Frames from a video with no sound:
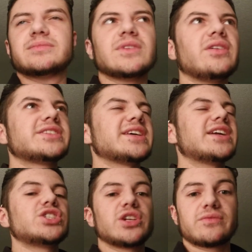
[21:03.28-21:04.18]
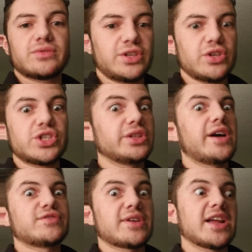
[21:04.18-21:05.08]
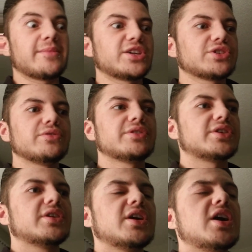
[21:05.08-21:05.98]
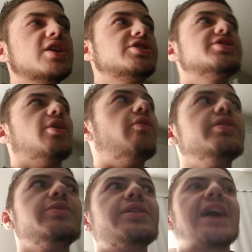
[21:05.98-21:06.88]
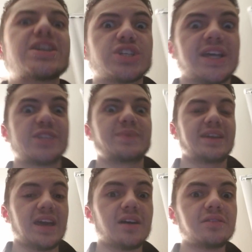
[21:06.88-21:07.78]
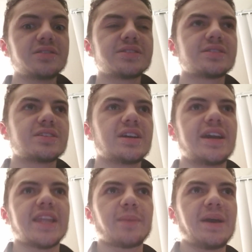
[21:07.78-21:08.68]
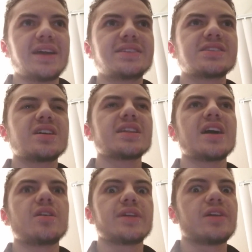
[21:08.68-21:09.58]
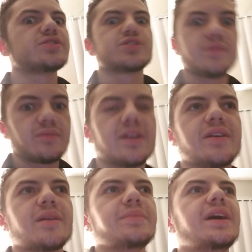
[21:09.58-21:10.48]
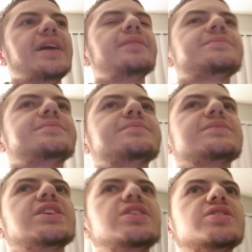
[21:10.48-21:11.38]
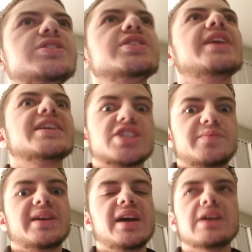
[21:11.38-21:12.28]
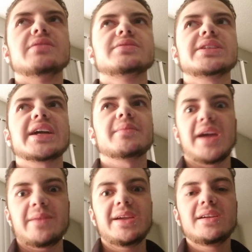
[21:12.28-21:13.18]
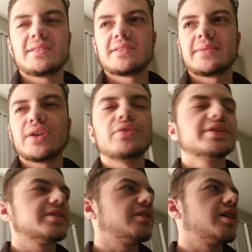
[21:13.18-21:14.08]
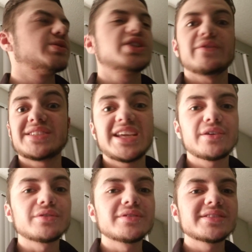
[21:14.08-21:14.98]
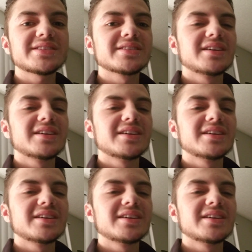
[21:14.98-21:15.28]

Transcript: all these things. She can, she loves riding on my shoulder. She's the only one that actually likes being held and, like, pet and stuff like that. All the others just want to run around and play. She likes just being held like a baby, and you holding her in her arms. She loves tickles.